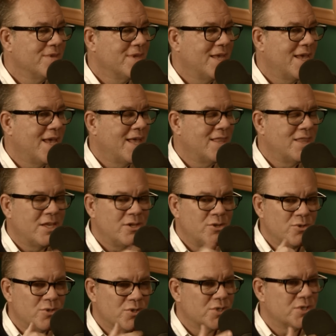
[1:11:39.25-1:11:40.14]
and then
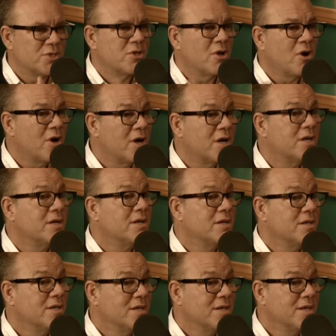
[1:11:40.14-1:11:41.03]
you just start,
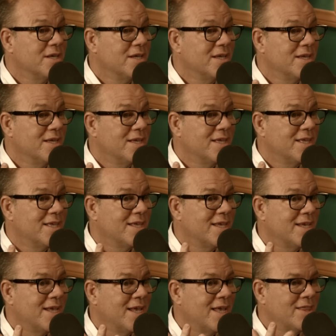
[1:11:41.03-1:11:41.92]

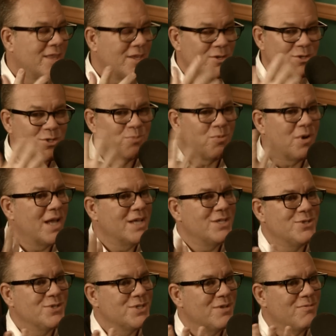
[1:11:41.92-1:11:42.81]
and then you
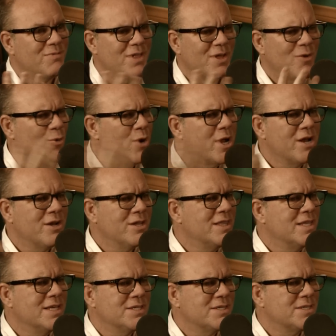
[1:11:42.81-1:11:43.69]
surprise yourself. You're like, where
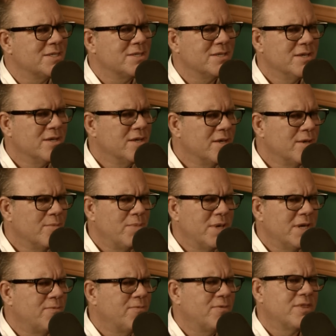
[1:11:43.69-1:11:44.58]
did this
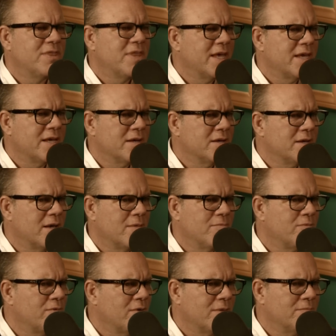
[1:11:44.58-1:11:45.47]
Bigfoot thing
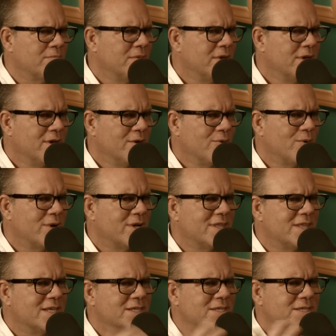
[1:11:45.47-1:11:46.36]
come from? Where
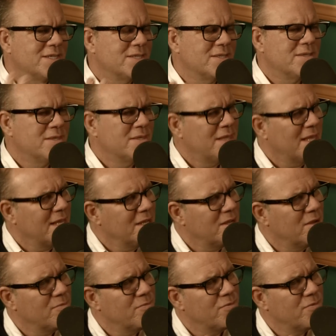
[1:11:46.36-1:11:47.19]
did this thing come from?